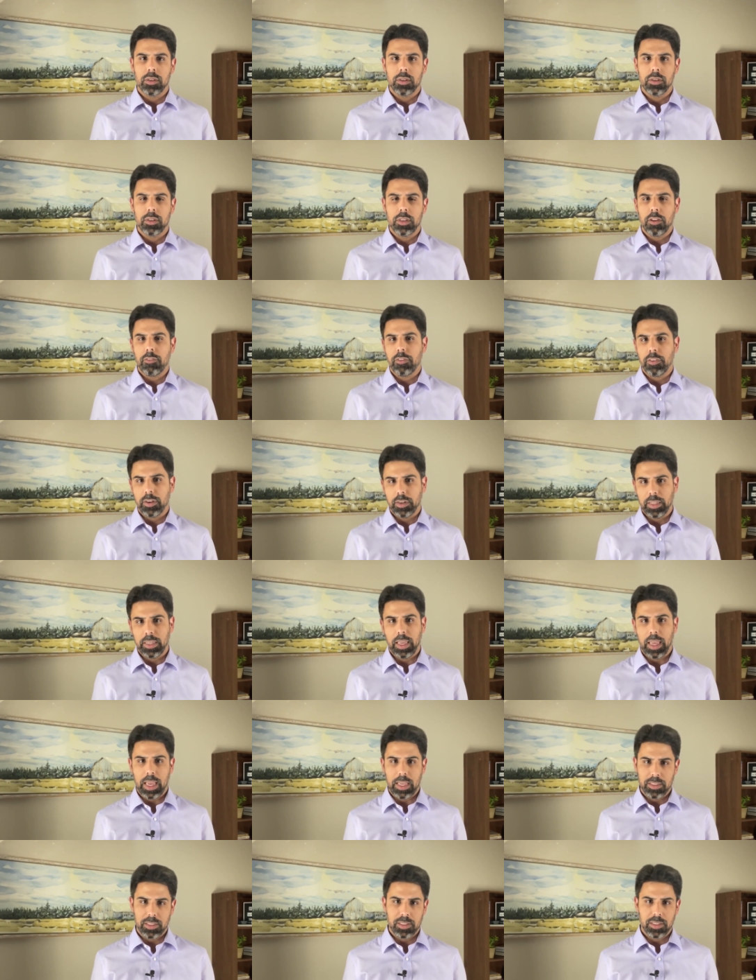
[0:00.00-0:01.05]
differently
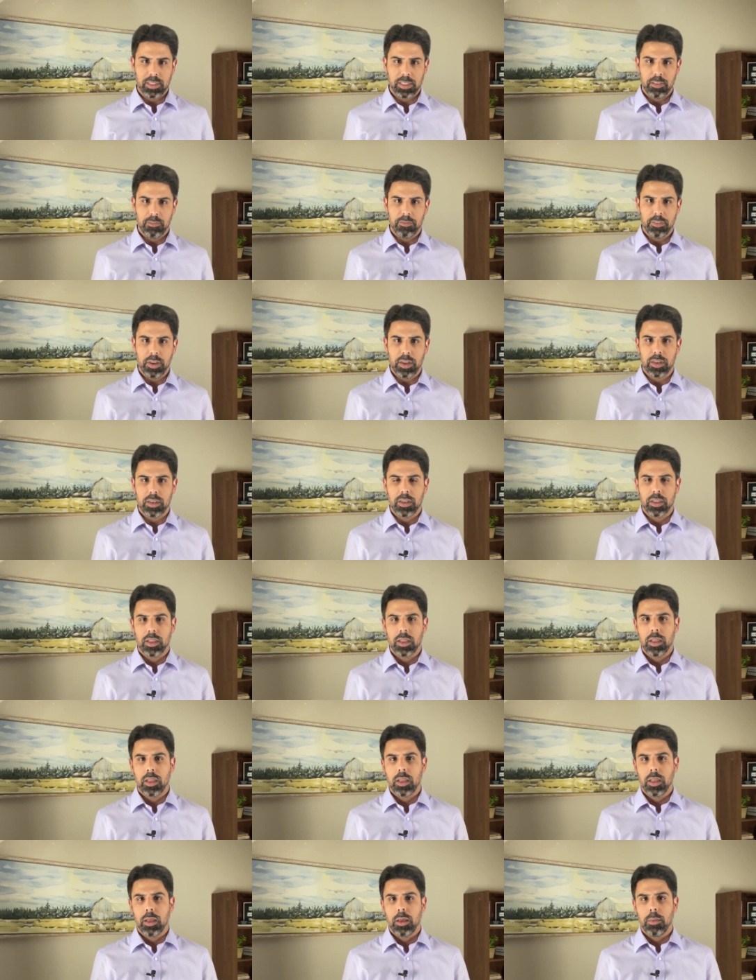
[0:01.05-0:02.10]
as they see fit.
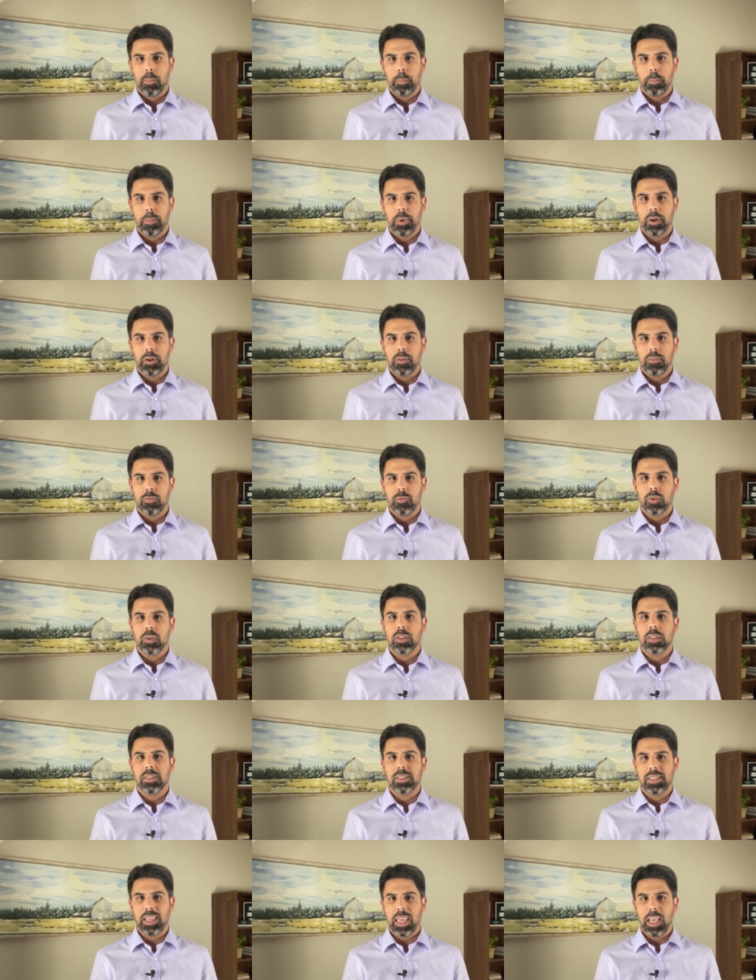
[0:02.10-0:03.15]
But for the
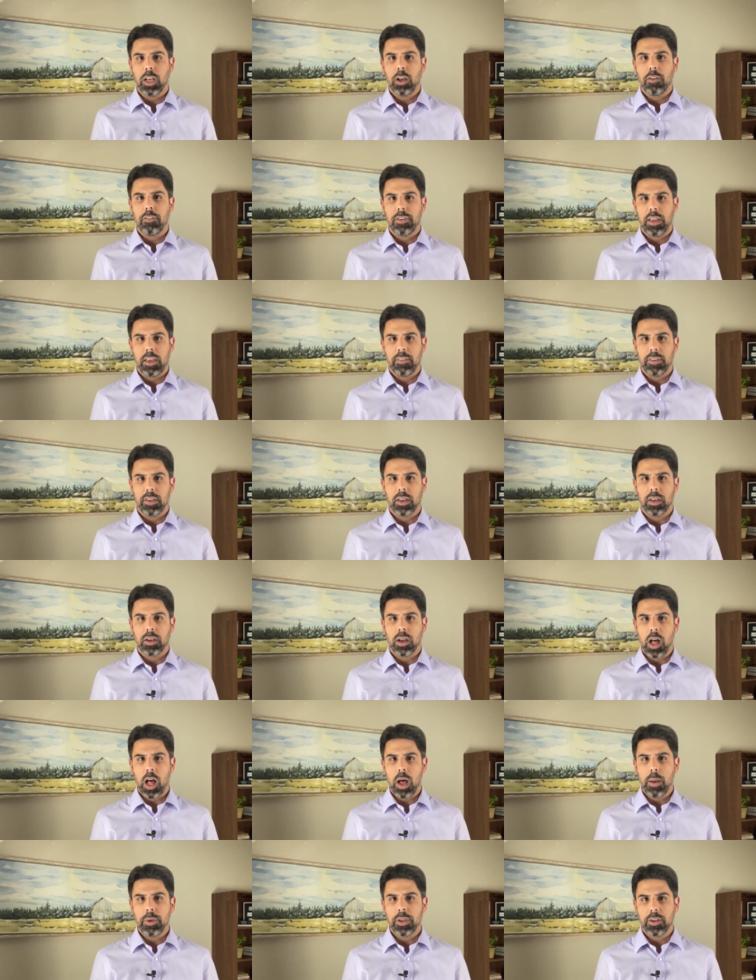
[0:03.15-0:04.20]
sake of having a
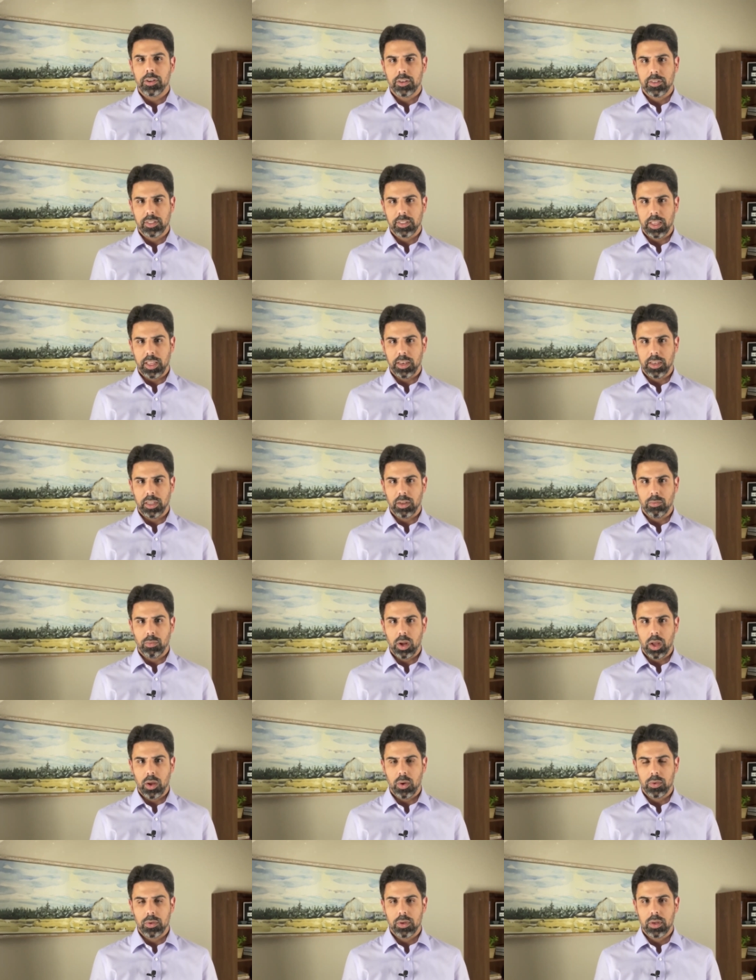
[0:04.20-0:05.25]
common understanding
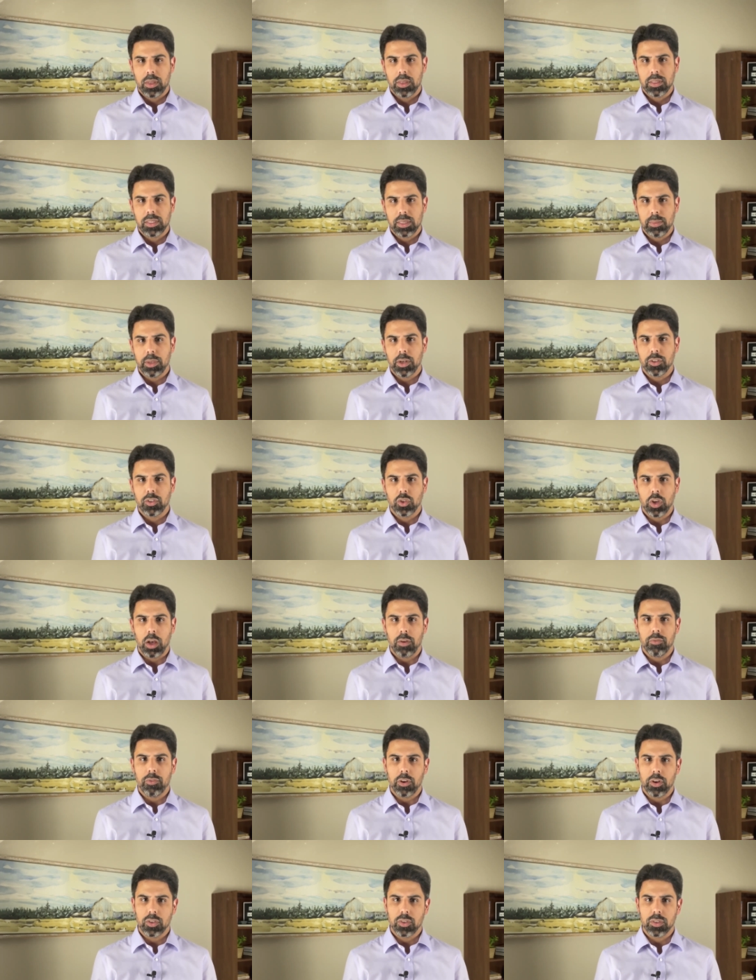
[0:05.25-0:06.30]
around similar job
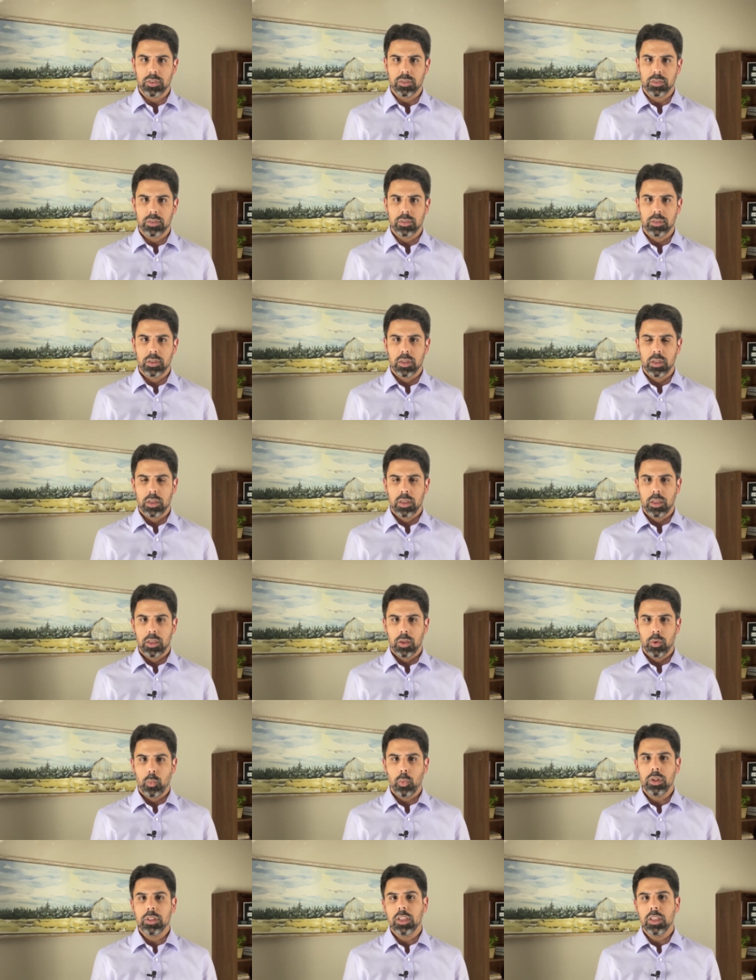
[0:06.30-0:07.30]
functions, we'll